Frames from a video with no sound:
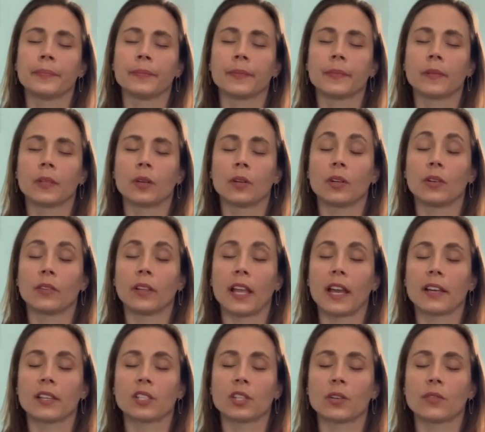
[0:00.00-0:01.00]
We're going to
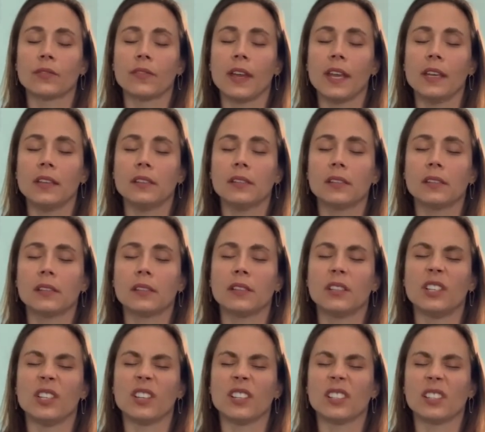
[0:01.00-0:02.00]
relax our face.
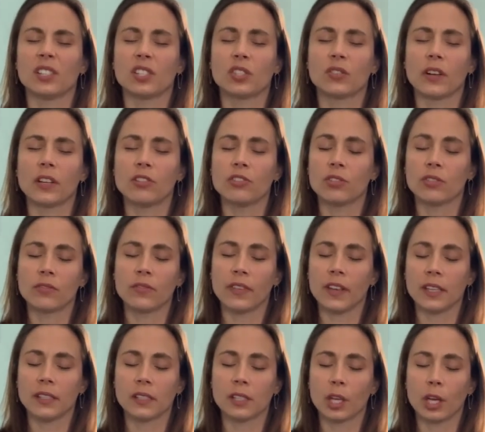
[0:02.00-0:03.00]
You can scrunch your
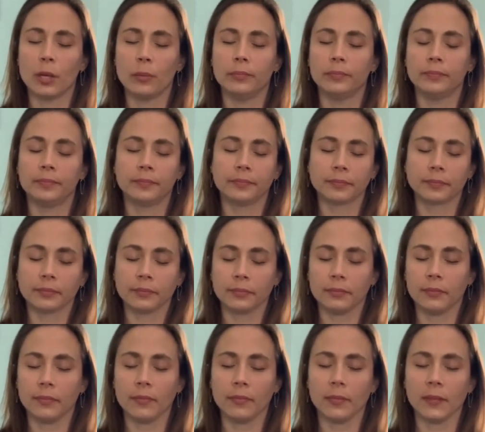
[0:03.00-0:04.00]
face up,
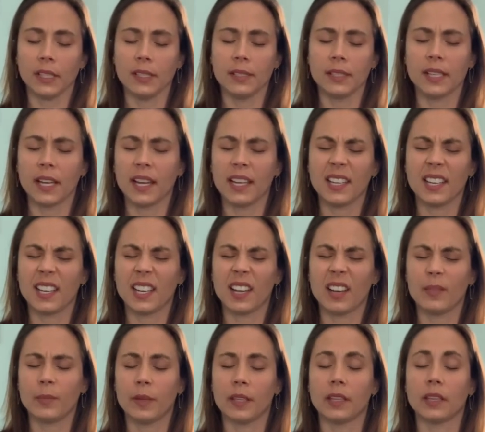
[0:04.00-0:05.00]
tighten it
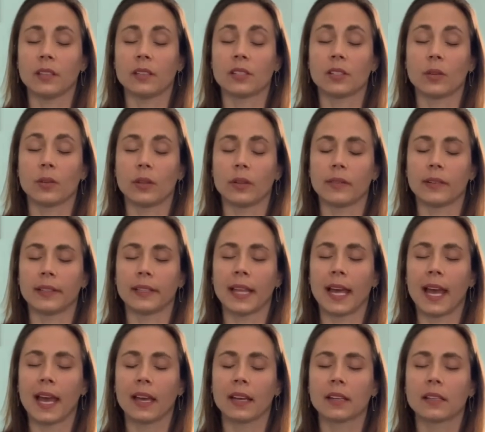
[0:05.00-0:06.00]
up, and then slowly
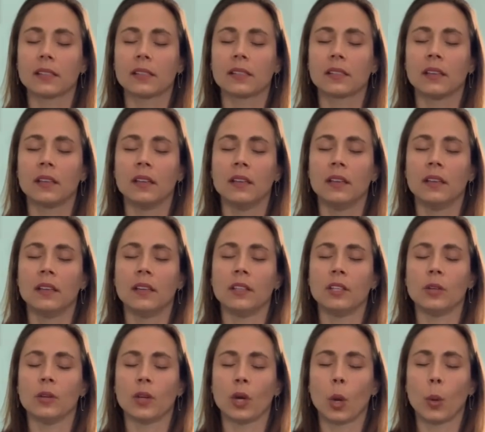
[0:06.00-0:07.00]
relax.
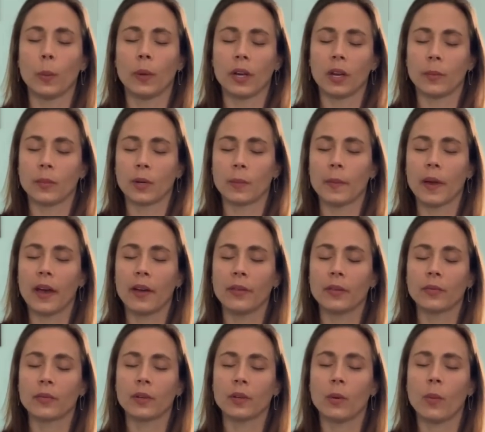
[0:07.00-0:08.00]
You can open up your
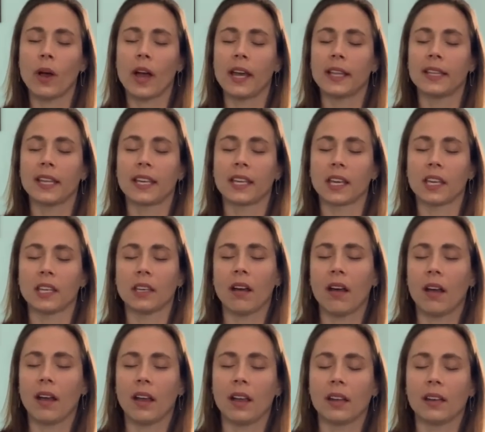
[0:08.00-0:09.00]
mouth real wide like a
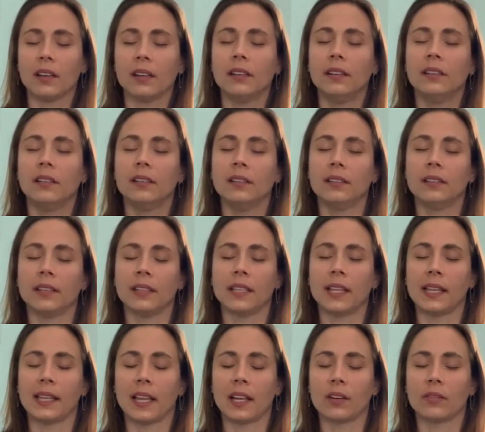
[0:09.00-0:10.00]
yawn, and
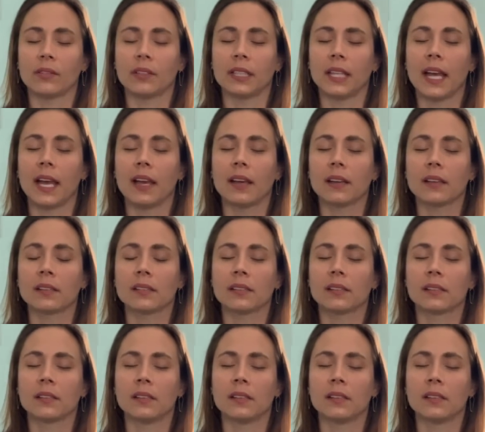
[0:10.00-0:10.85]
then let it relax.